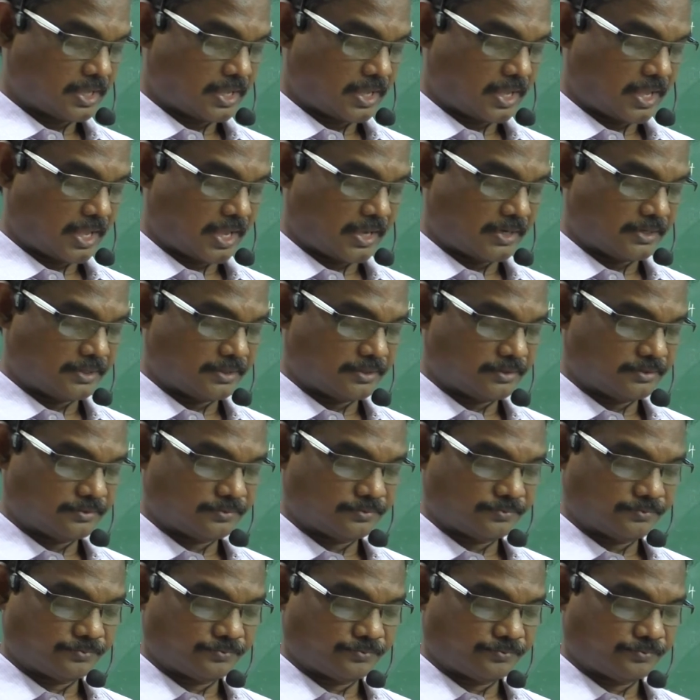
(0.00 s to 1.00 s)
and
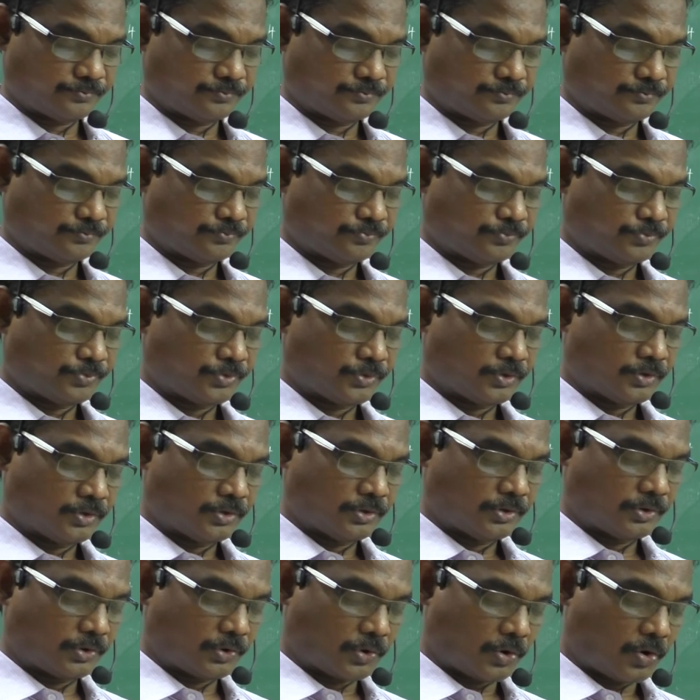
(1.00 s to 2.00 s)

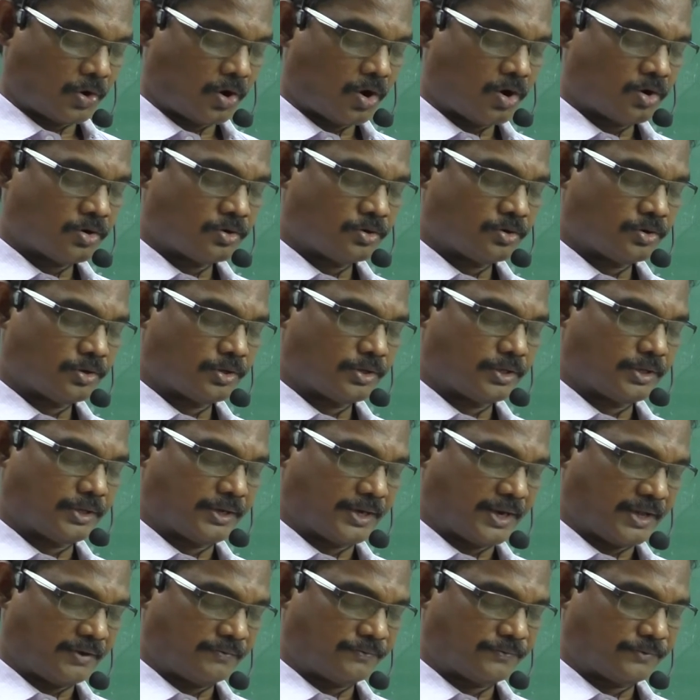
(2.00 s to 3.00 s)
long
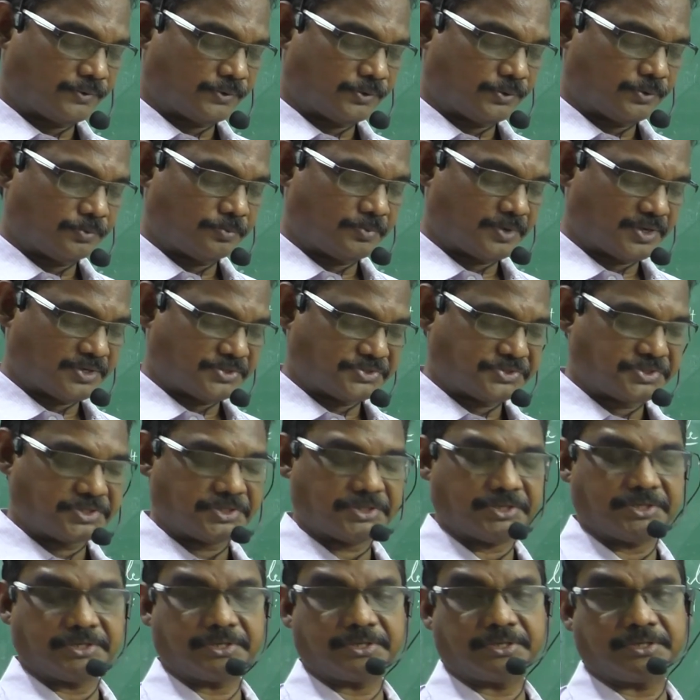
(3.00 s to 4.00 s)
enough to
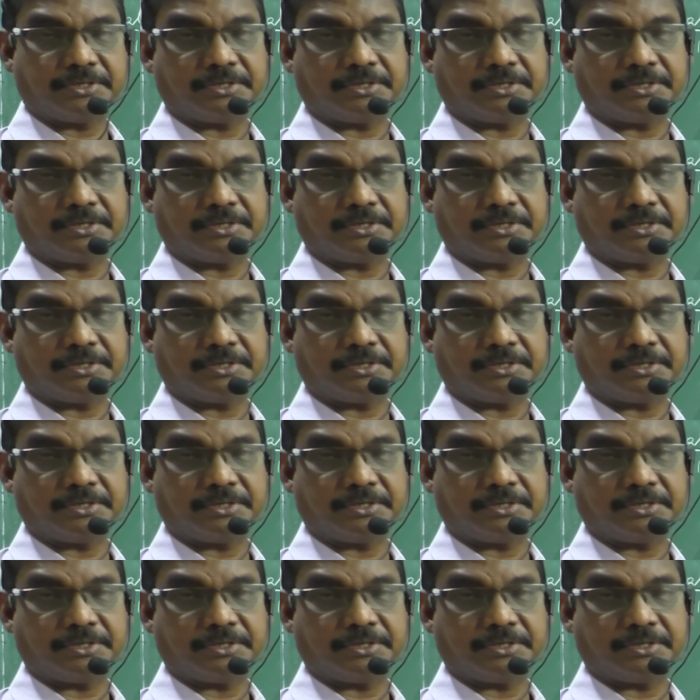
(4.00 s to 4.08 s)
measure